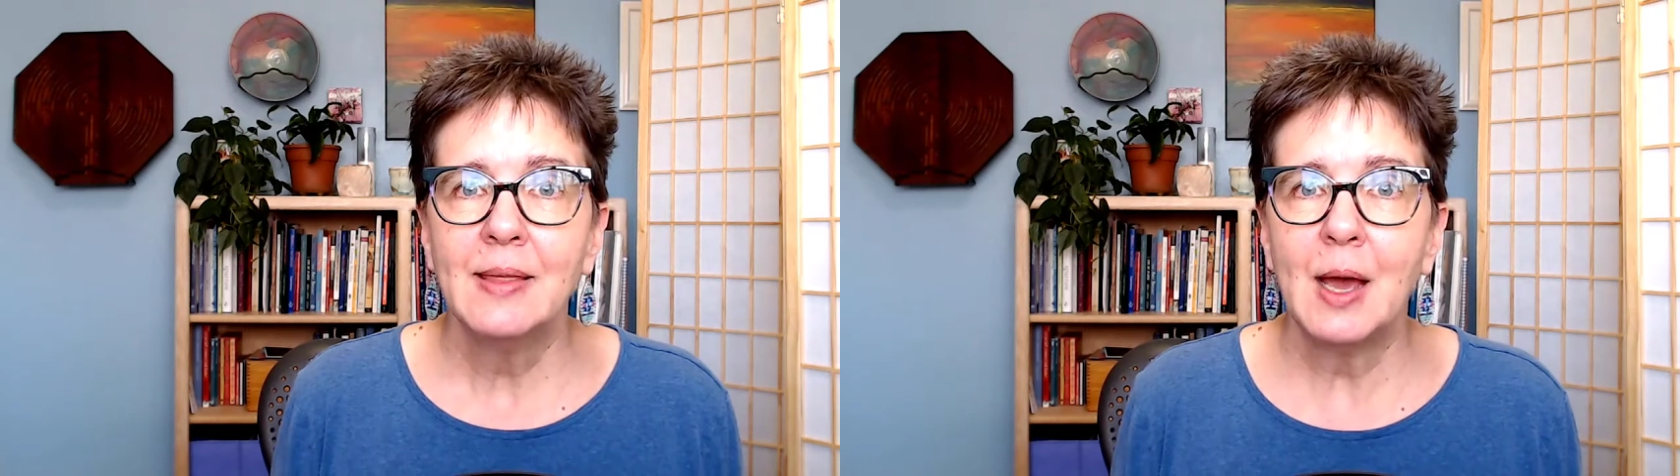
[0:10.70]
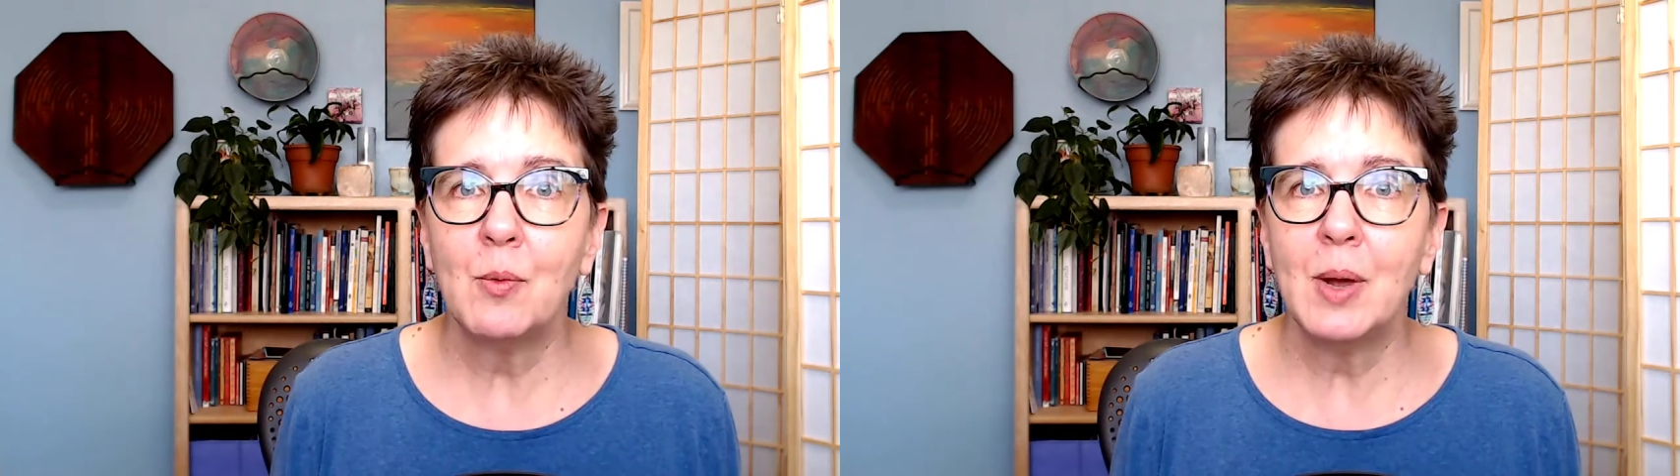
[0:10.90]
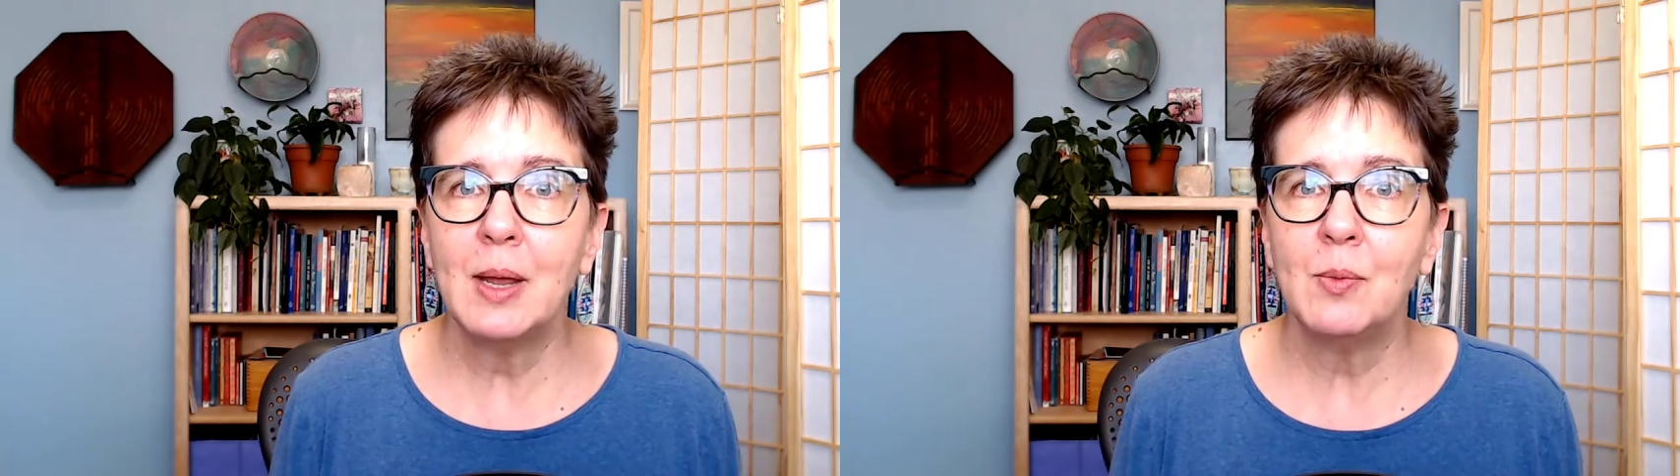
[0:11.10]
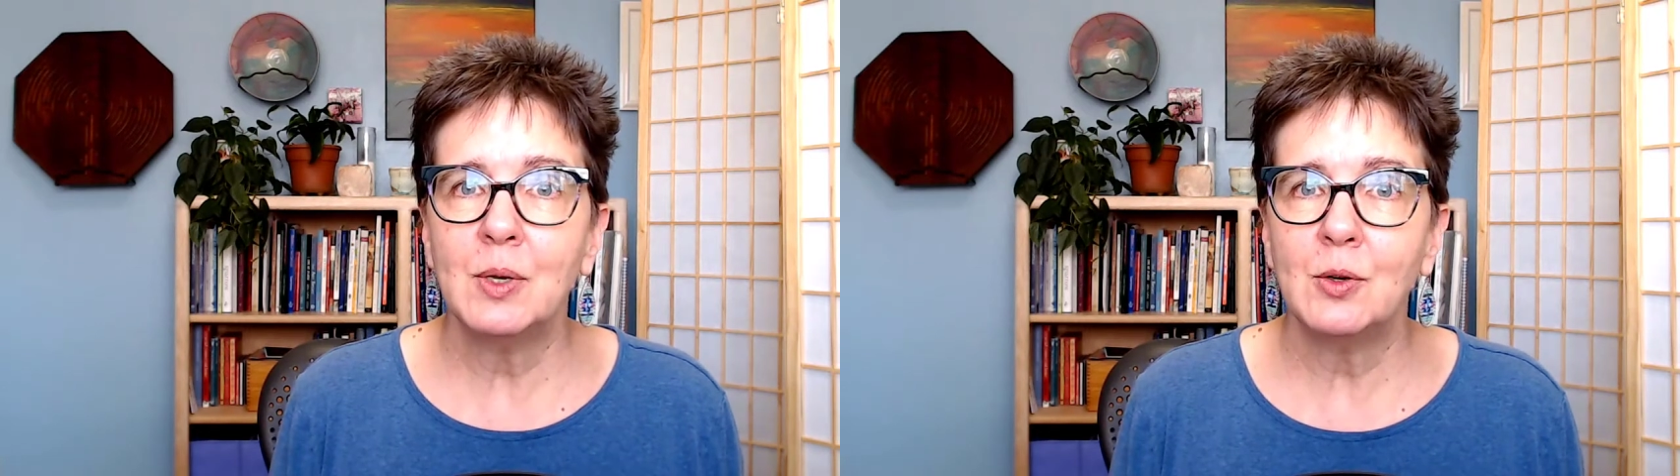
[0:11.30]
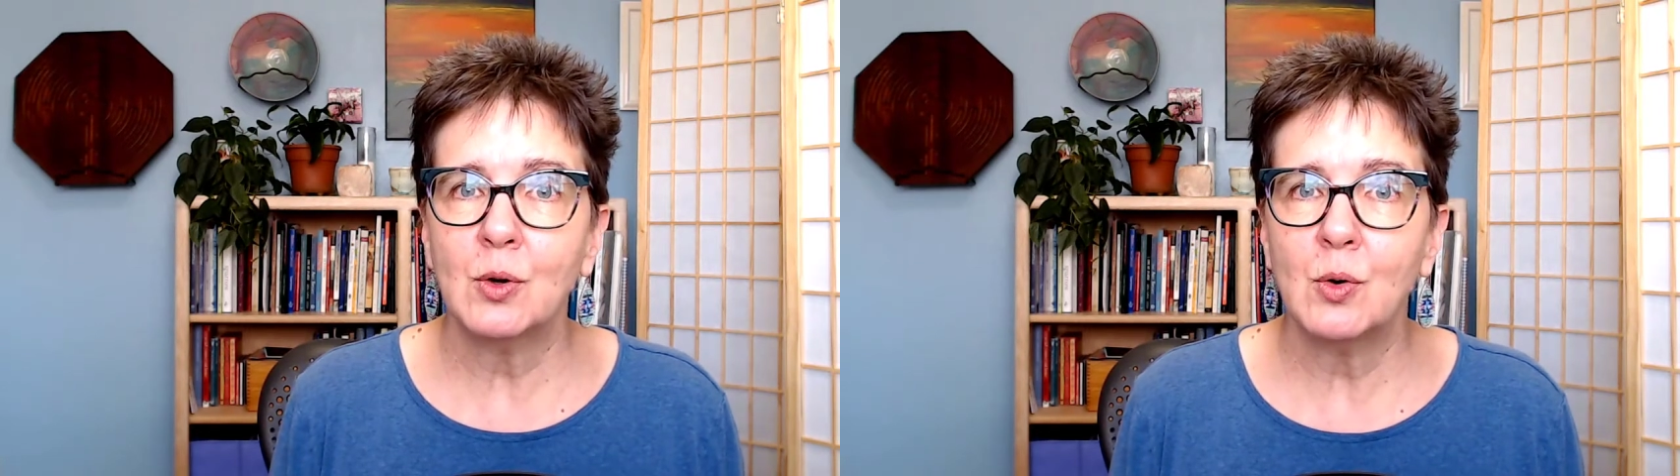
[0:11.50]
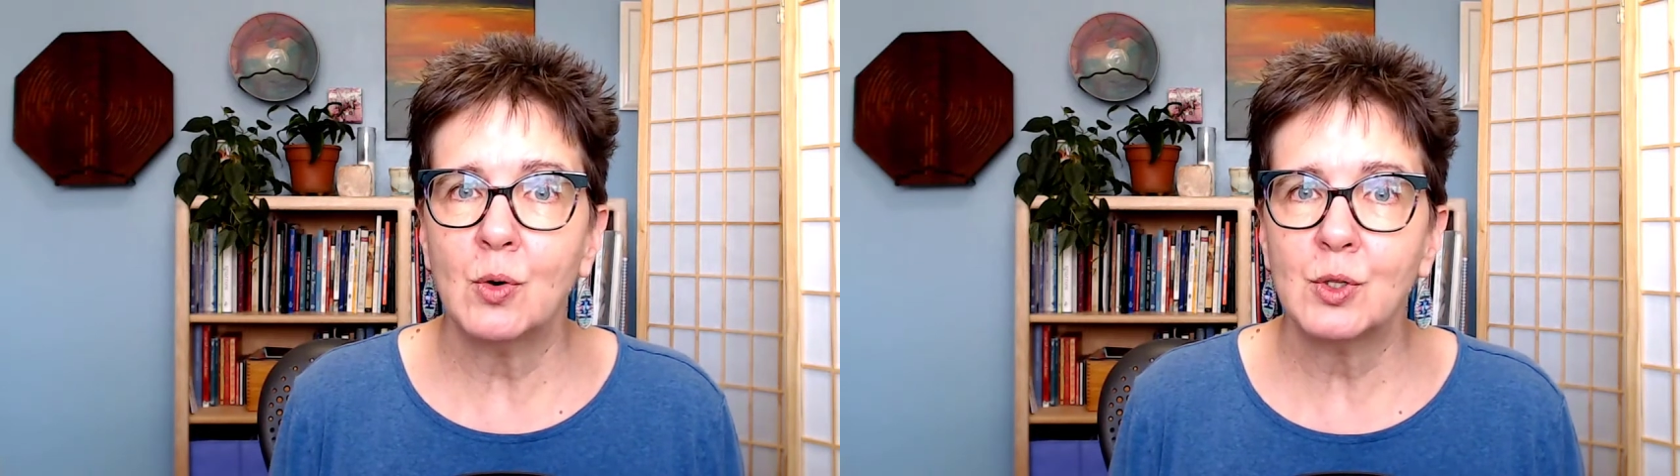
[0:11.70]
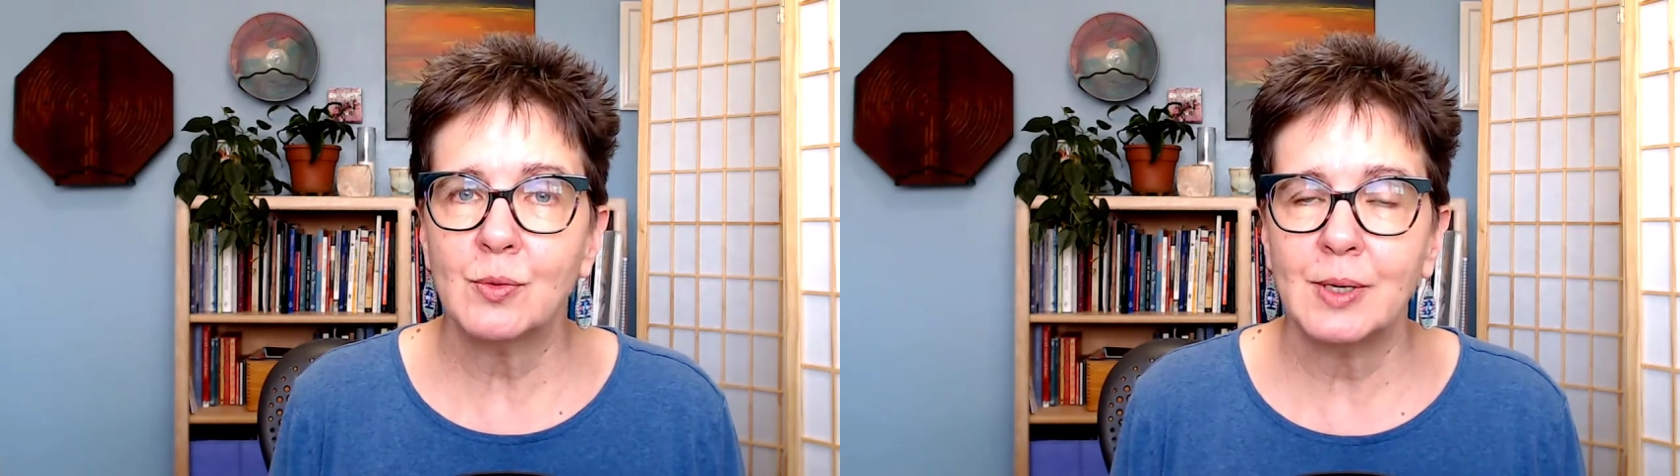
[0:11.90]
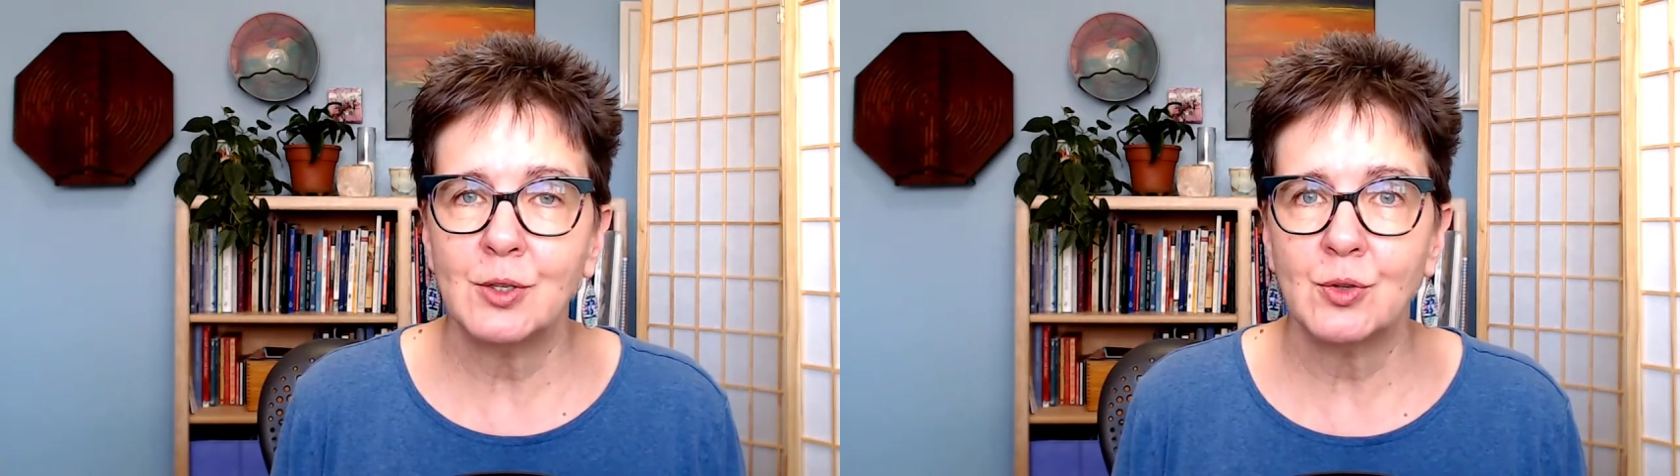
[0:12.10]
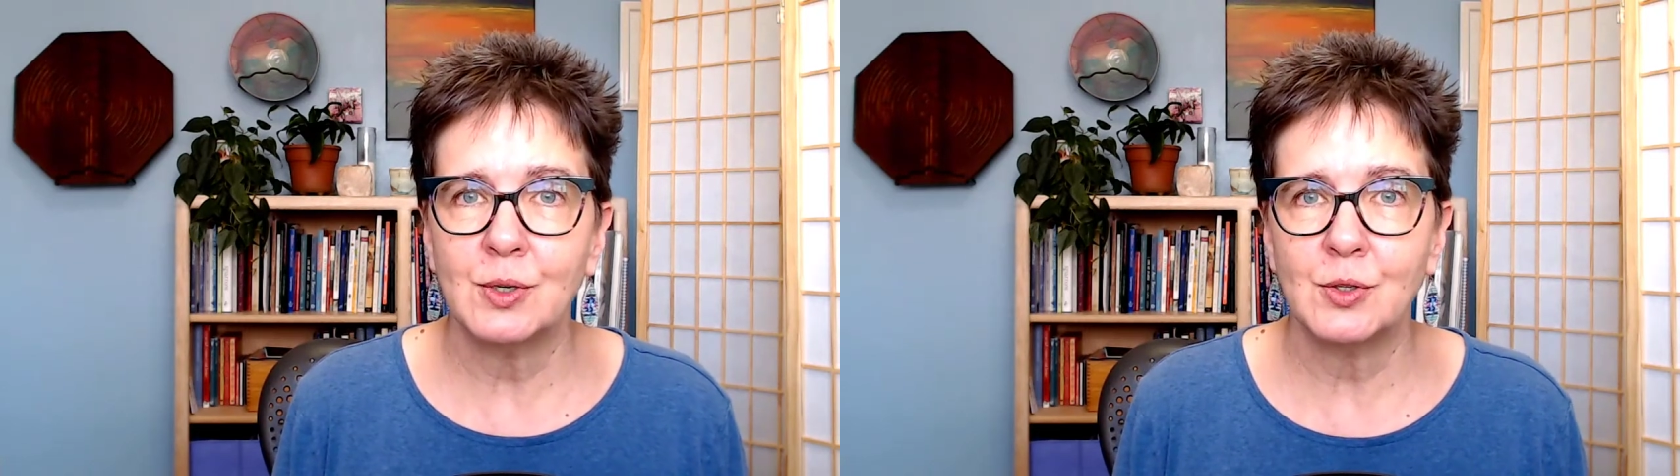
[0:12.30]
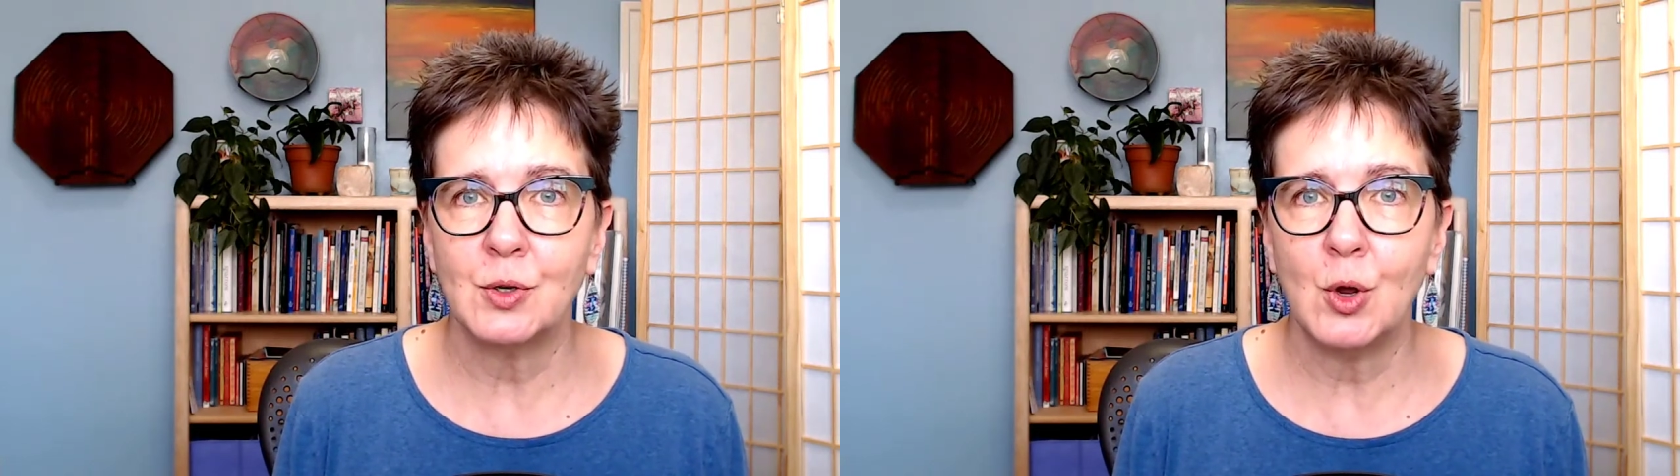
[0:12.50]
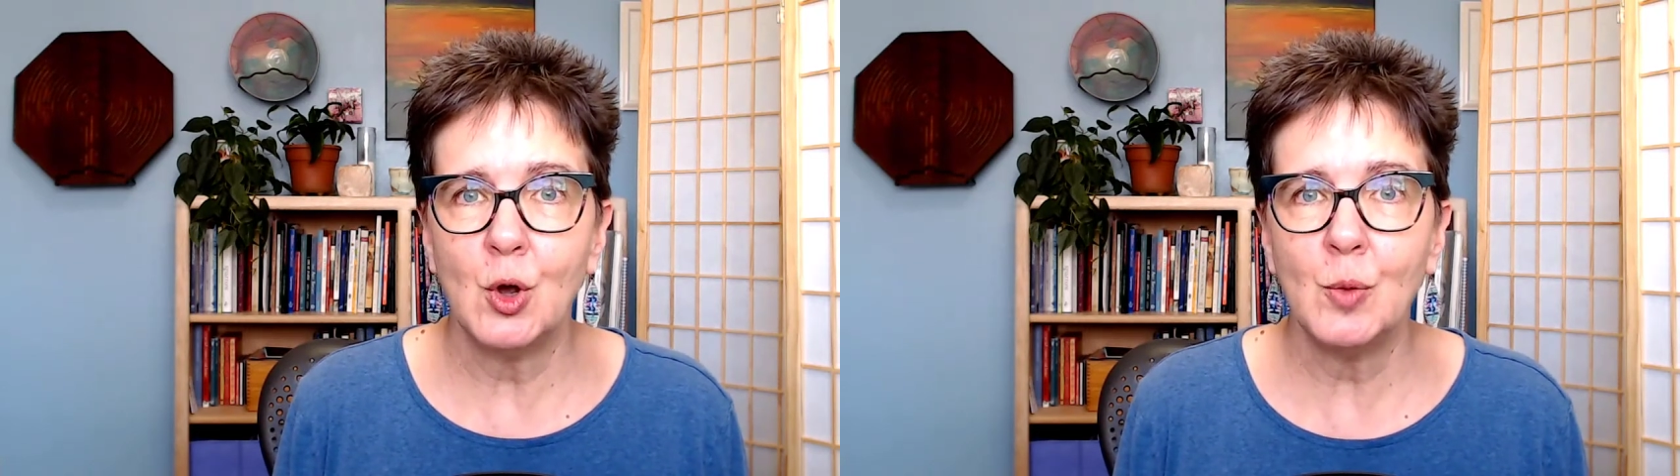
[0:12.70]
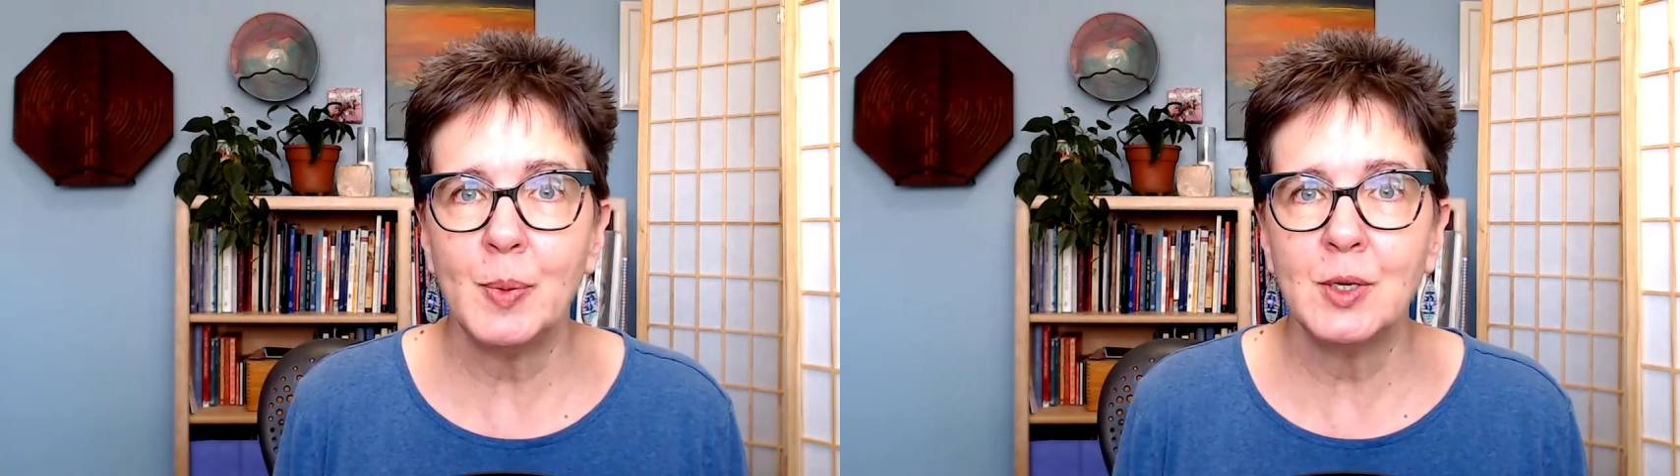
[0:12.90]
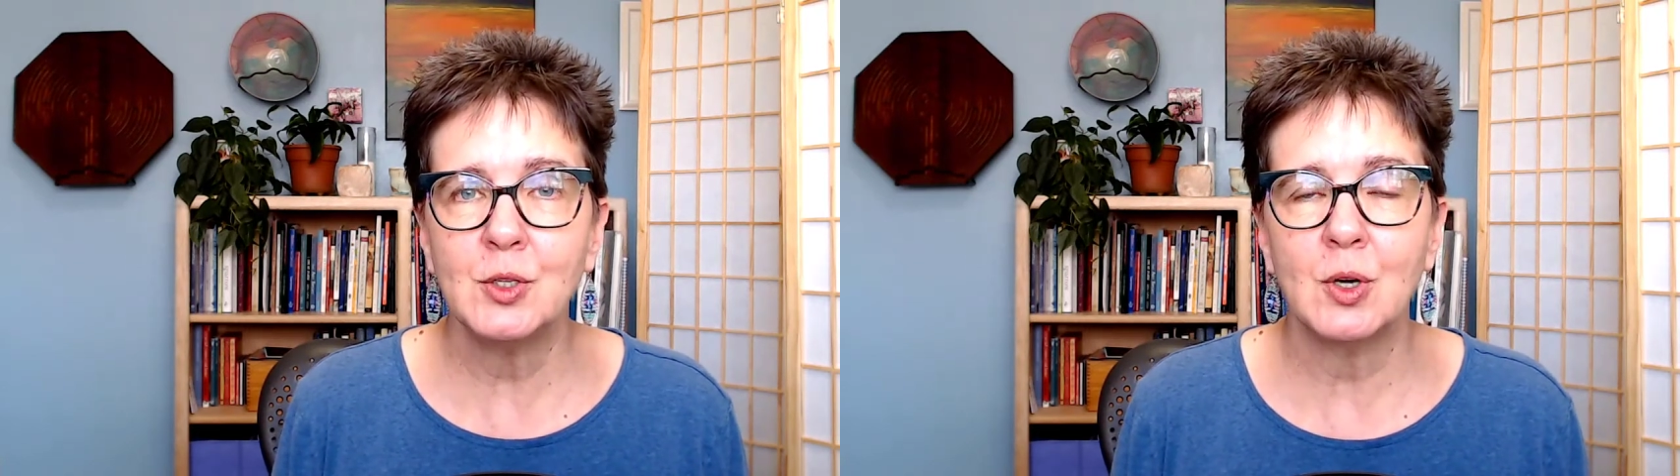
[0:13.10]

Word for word: That way, when your course registration opens,